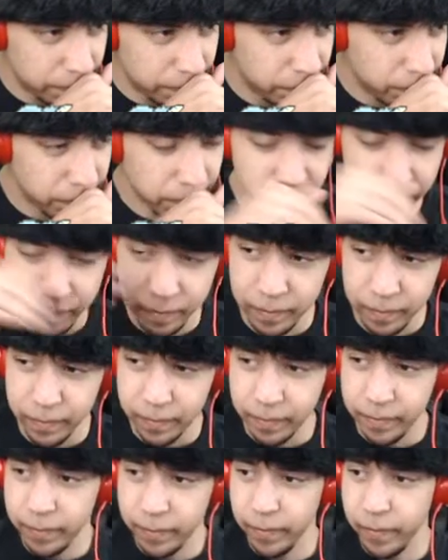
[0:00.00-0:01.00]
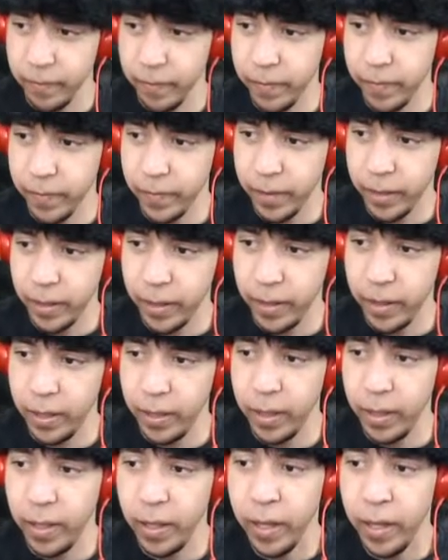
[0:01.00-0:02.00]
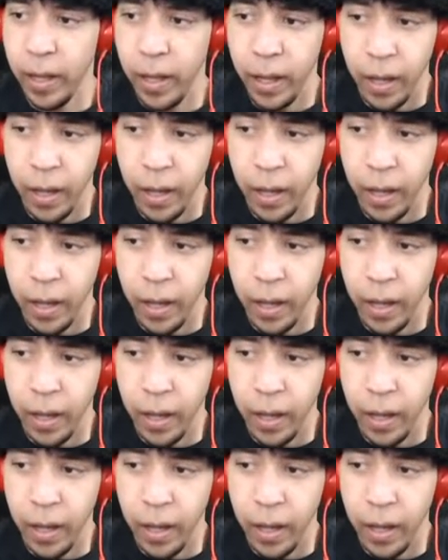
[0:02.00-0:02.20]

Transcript: [no speech]